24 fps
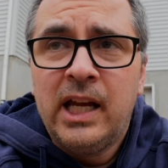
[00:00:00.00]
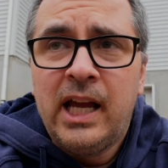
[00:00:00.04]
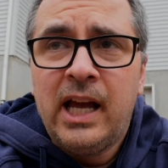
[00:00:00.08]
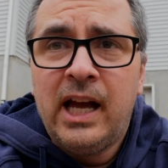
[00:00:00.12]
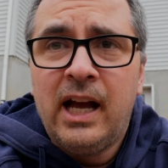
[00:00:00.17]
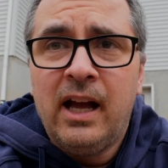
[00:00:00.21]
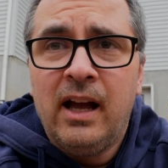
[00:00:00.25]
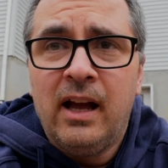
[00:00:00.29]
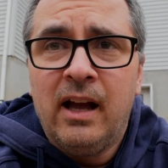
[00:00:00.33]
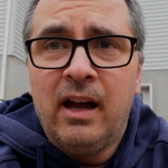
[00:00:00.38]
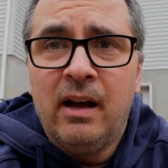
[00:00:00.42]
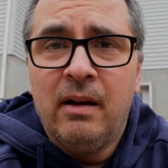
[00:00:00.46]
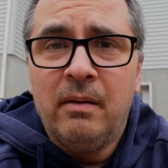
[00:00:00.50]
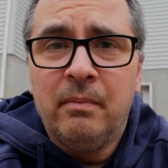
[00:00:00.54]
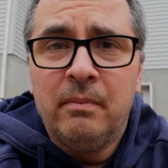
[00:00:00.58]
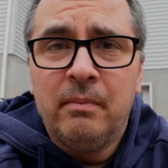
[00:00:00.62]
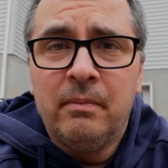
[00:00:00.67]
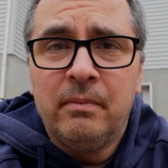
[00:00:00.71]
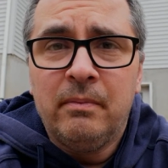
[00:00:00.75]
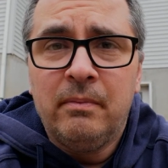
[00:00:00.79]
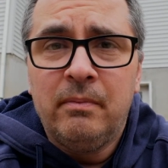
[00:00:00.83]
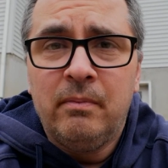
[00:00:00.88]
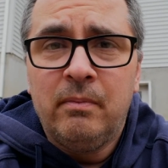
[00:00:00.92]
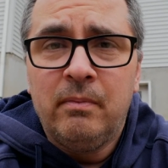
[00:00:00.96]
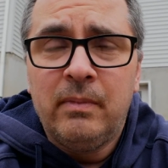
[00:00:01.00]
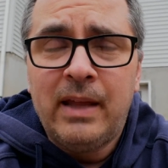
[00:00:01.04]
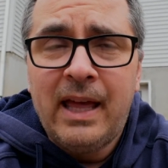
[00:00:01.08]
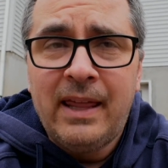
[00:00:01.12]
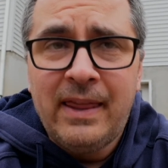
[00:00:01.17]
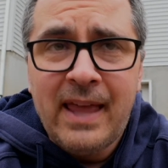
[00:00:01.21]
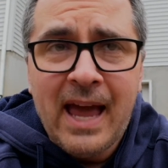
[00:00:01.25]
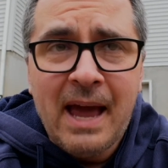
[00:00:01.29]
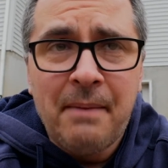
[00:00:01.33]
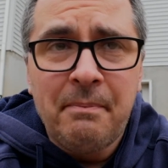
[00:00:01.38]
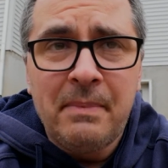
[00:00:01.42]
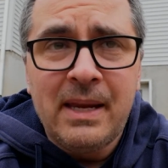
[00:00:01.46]
Um,
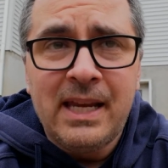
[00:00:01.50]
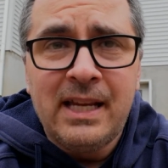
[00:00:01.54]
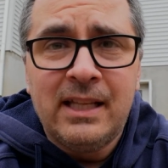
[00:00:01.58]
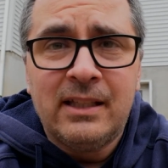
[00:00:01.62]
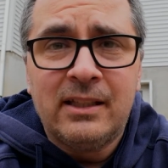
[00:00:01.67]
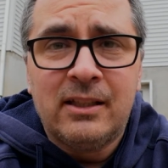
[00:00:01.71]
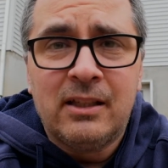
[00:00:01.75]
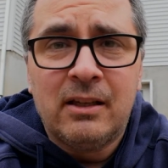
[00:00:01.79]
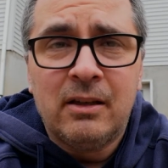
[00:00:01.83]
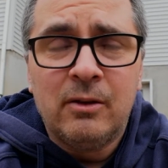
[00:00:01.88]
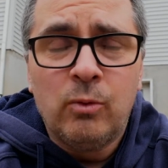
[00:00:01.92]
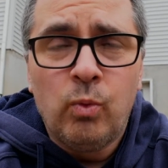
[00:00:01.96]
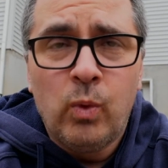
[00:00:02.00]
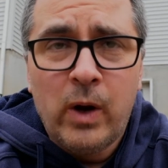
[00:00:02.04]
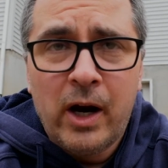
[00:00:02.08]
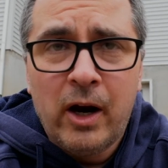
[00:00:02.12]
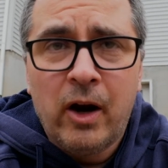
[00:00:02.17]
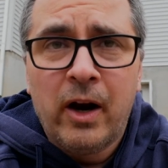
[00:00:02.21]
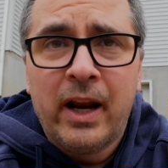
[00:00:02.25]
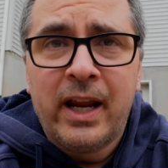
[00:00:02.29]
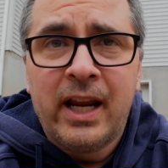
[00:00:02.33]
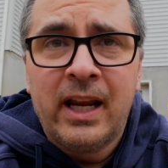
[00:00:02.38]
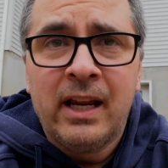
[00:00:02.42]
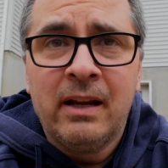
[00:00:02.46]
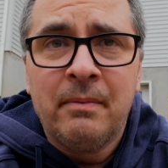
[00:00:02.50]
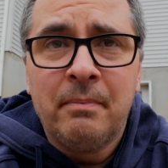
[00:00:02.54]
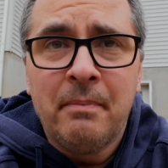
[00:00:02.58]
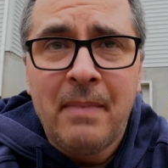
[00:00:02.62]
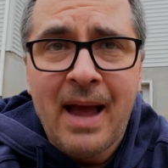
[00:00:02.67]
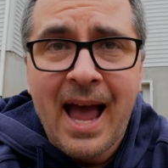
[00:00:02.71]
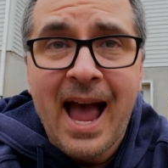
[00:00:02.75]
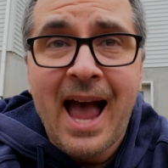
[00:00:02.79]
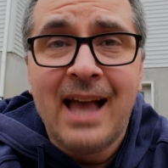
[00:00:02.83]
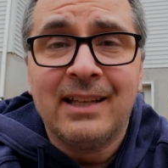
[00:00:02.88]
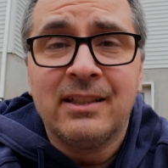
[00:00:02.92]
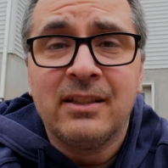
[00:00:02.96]
and that means wearing
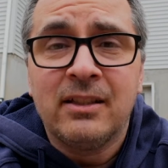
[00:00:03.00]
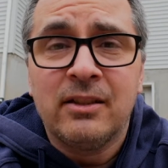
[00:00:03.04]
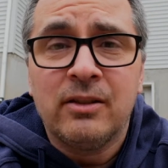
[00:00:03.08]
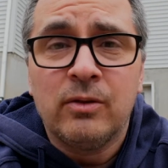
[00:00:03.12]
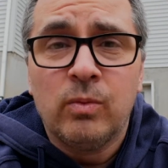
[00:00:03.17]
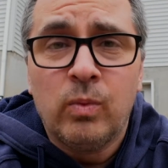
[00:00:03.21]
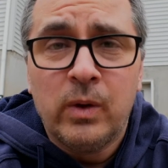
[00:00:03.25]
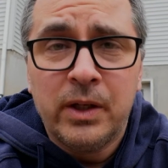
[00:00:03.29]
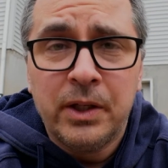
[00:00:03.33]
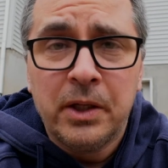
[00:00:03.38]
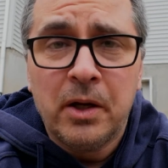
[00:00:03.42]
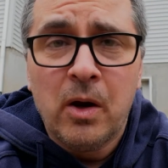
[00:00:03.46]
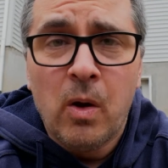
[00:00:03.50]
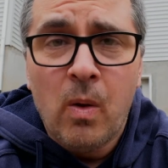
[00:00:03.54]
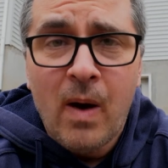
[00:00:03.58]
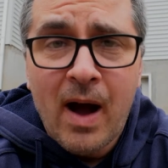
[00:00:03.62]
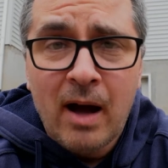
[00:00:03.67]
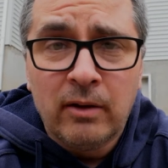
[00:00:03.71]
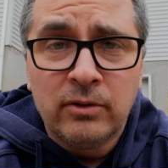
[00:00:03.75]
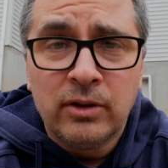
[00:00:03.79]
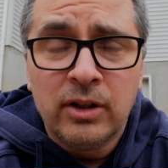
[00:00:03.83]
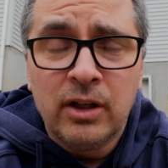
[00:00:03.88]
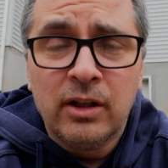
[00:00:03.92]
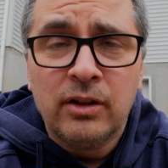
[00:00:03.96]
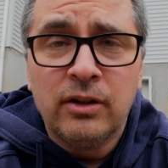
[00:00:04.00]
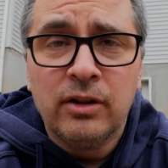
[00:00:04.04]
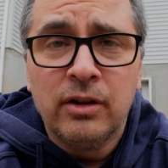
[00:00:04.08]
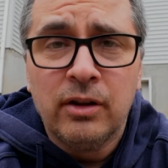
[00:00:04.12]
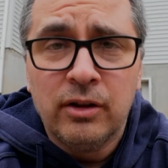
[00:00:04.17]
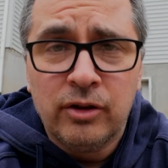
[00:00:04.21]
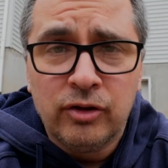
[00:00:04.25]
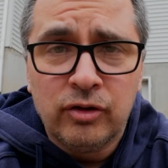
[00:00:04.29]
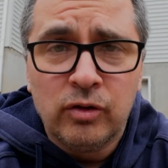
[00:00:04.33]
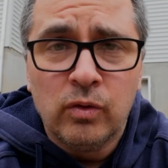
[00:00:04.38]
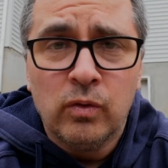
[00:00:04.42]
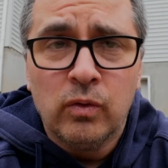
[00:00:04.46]
masks when you go out to
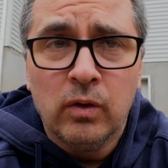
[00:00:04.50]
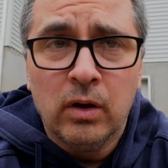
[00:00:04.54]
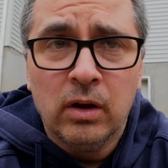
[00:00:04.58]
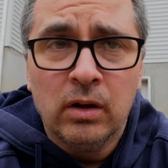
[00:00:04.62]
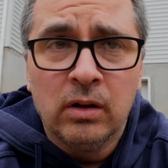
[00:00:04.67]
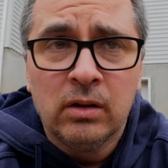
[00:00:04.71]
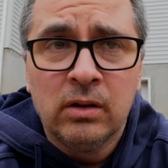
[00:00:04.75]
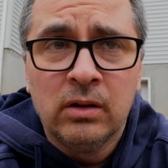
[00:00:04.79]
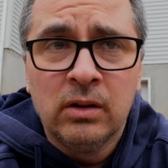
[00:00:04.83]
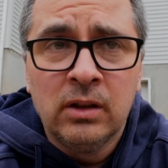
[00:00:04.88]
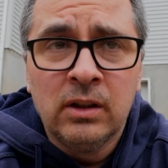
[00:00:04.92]
the store.